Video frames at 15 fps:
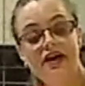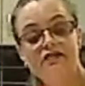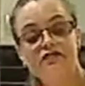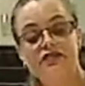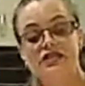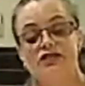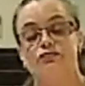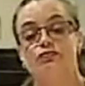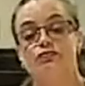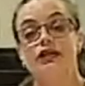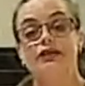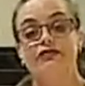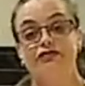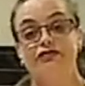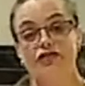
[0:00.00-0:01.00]
have is
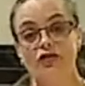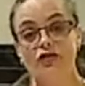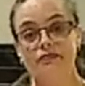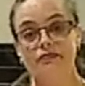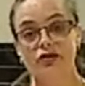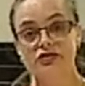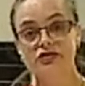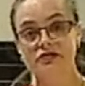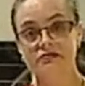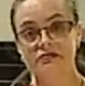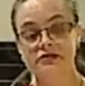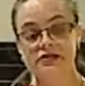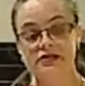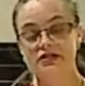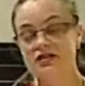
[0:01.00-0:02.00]
really firm
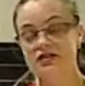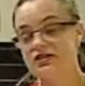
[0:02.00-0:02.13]
bottoms,